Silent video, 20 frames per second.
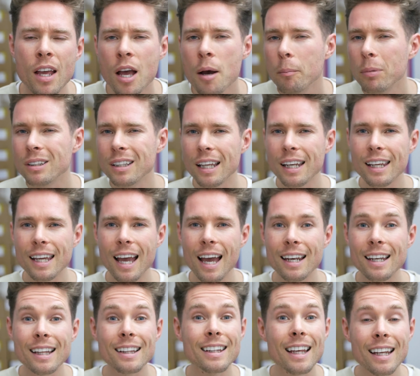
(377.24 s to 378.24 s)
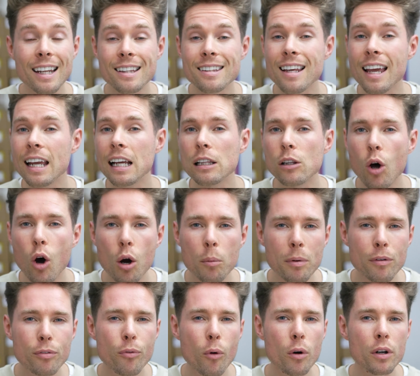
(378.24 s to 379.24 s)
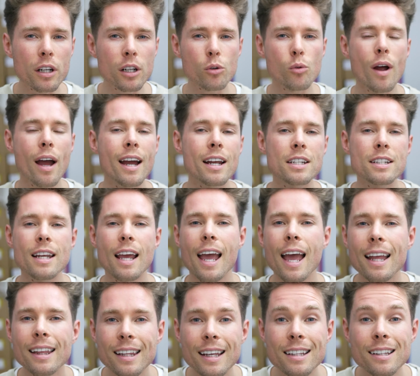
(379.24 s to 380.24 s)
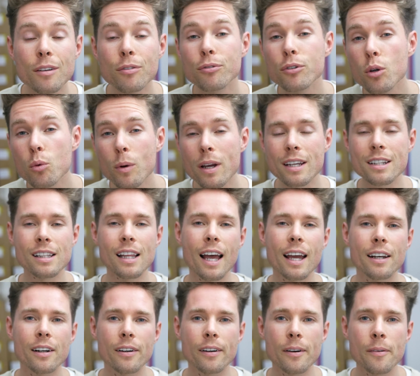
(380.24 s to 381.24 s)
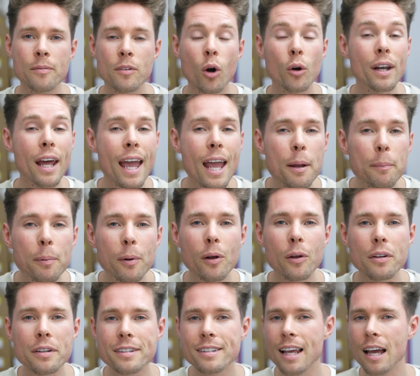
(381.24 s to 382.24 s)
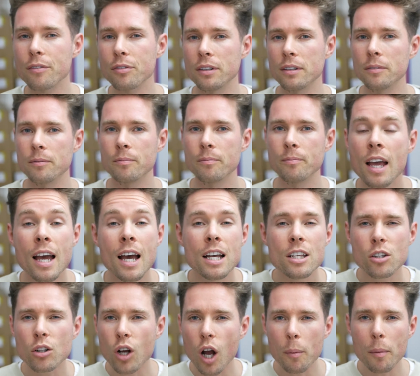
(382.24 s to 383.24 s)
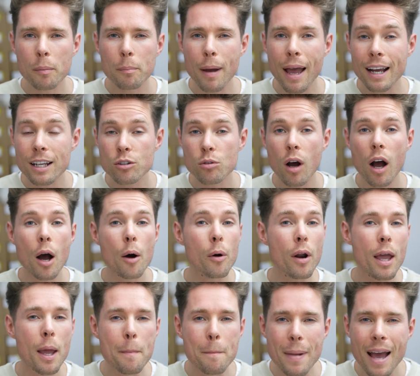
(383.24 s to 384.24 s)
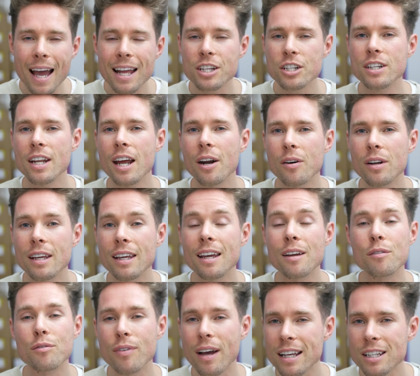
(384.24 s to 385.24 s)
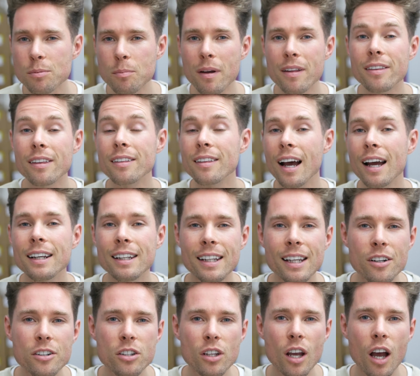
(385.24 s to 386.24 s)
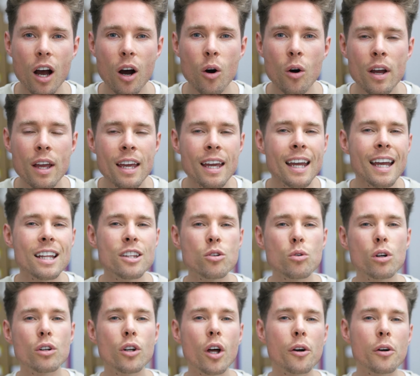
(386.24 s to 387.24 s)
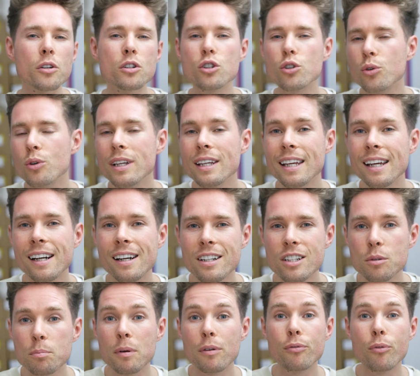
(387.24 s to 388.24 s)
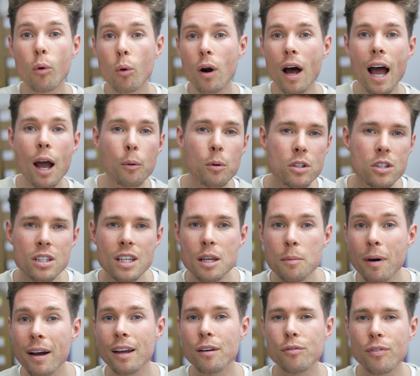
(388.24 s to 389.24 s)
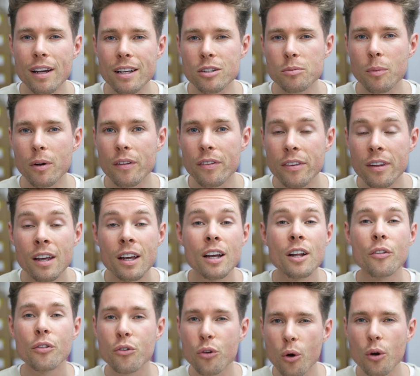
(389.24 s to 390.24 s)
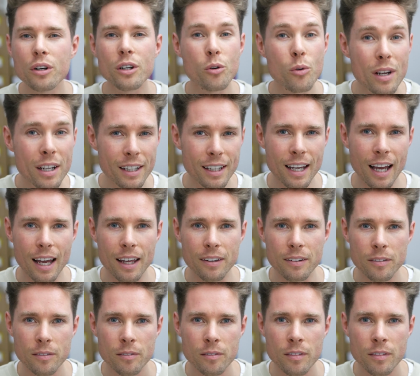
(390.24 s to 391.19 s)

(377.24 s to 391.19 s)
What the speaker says: But then again, it didn't take long before the crash ended a few weeks later, on April 7. So coming back to our imaginary investment 9 years ago, it took another 3 years before I would see my investment turn green again.